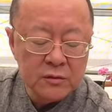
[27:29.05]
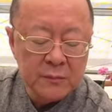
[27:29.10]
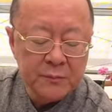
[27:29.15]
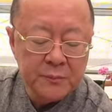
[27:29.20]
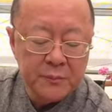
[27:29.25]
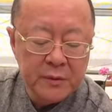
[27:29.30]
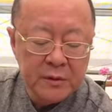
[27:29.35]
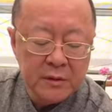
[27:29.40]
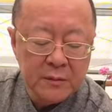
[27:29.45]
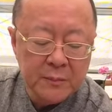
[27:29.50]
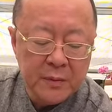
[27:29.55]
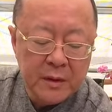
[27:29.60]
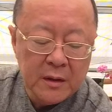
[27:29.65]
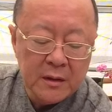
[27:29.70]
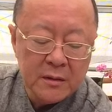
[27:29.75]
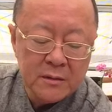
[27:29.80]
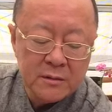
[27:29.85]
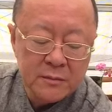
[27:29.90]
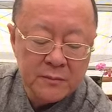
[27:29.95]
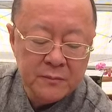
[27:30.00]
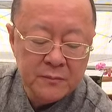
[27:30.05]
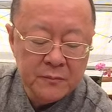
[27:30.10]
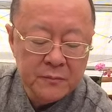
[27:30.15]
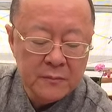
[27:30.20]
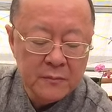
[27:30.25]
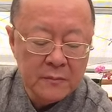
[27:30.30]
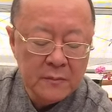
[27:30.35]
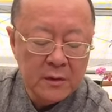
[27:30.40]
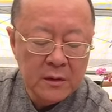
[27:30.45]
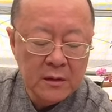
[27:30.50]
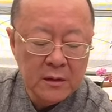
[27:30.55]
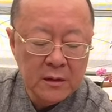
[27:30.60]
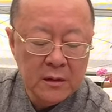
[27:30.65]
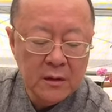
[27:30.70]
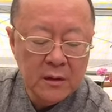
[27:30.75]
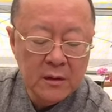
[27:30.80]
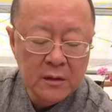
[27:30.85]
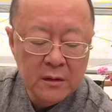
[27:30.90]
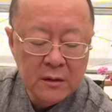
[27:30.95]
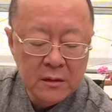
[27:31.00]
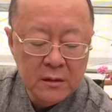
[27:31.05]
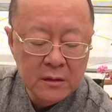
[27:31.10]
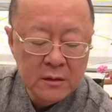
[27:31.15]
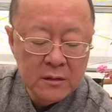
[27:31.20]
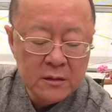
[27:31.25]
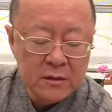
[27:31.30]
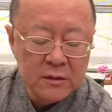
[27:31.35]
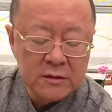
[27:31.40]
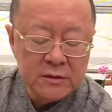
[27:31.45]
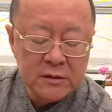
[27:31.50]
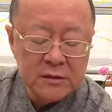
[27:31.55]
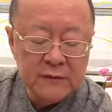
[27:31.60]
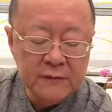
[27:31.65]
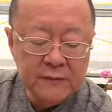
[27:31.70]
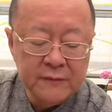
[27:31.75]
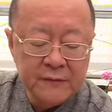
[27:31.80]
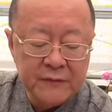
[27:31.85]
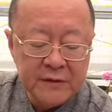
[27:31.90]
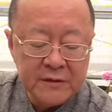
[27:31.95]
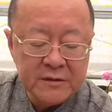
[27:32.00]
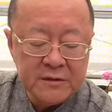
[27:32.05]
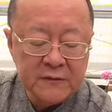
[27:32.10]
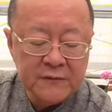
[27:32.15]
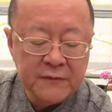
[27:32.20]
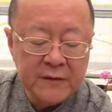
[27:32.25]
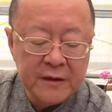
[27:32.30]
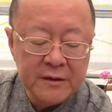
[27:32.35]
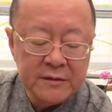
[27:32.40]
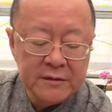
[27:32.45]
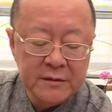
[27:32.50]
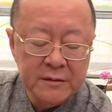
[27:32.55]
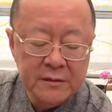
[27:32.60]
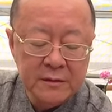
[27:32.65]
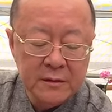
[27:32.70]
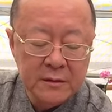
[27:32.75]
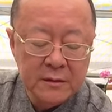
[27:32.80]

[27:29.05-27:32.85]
a bigger box. This infects the Physan.